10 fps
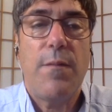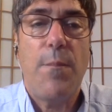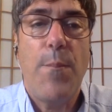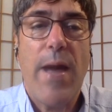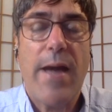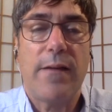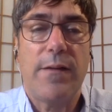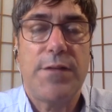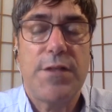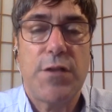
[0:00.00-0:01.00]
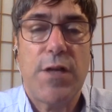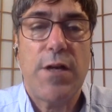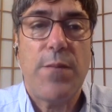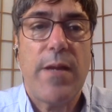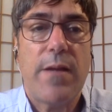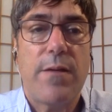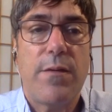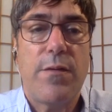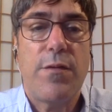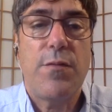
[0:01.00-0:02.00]
battle to try to make
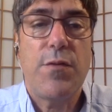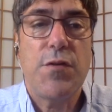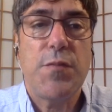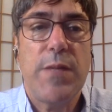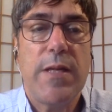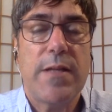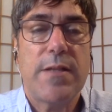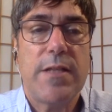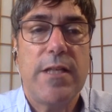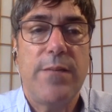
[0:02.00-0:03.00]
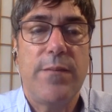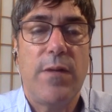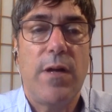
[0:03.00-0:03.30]
the news media seem